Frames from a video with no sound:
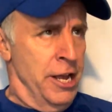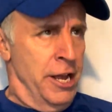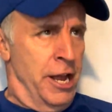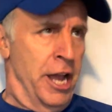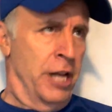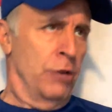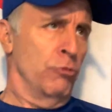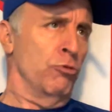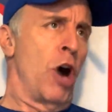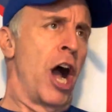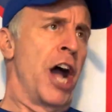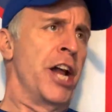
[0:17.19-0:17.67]

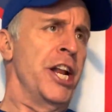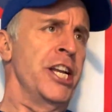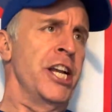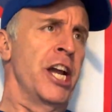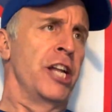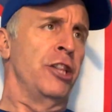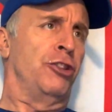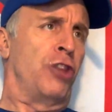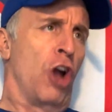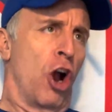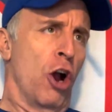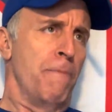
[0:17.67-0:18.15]
and riding
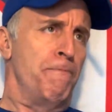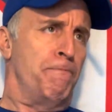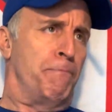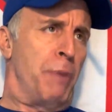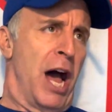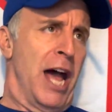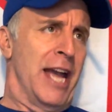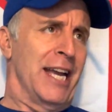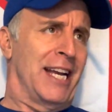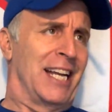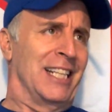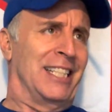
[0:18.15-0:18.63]
a dirt
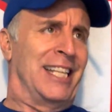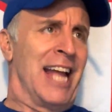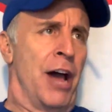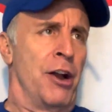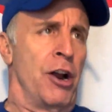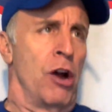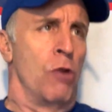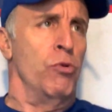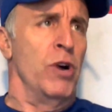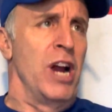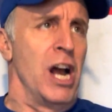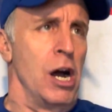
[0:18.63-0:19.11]
bike down
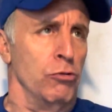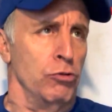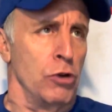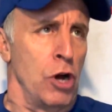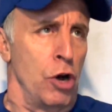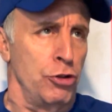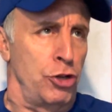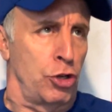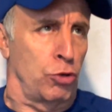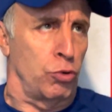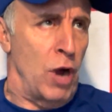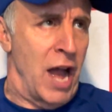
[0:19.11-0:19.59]
a
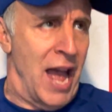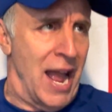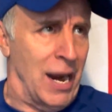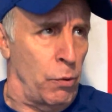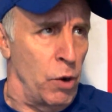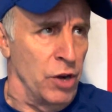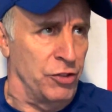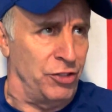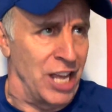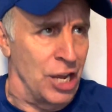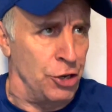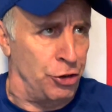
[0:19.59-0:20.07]
railroad track
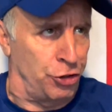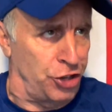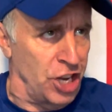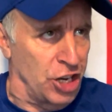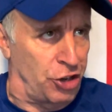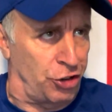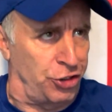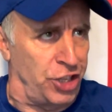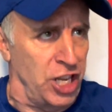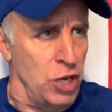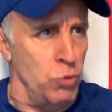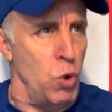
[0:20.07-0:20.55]
with a
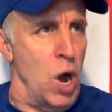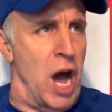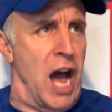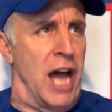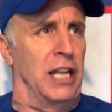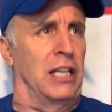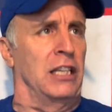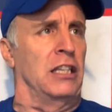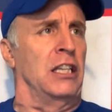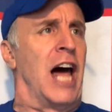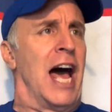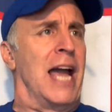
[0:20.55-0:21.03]

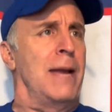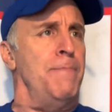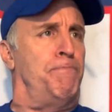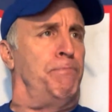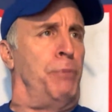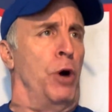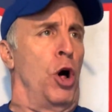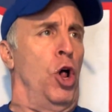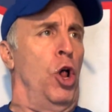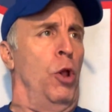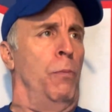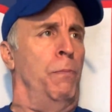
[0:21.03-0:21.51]
60-watt light
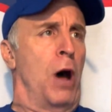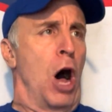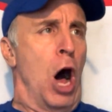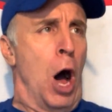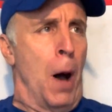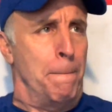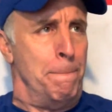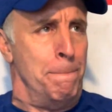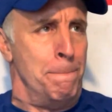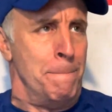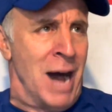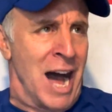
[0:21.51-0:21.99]
bulb
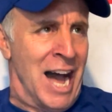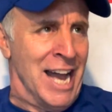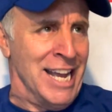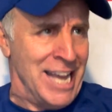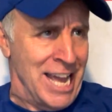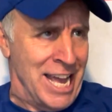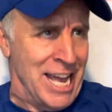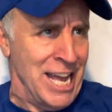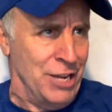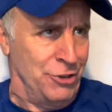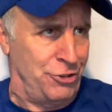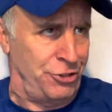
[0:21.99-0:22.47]
up my
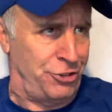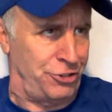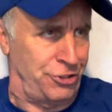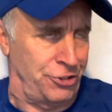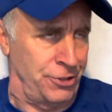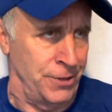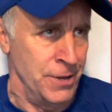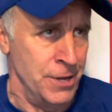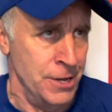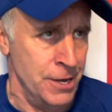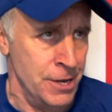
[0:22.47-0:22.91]
ass.